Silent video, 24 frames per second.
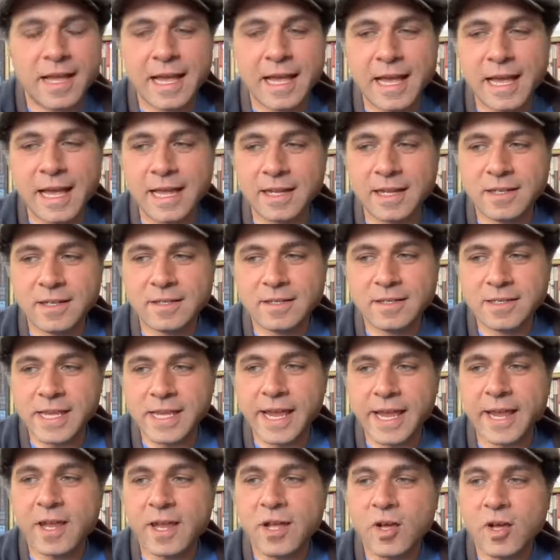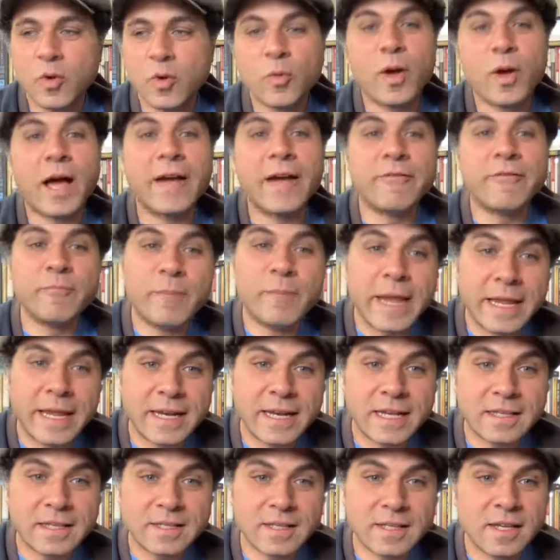and say, well, I've
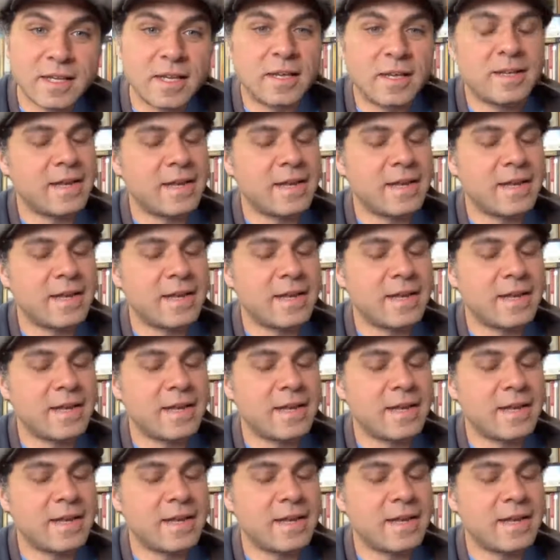made it,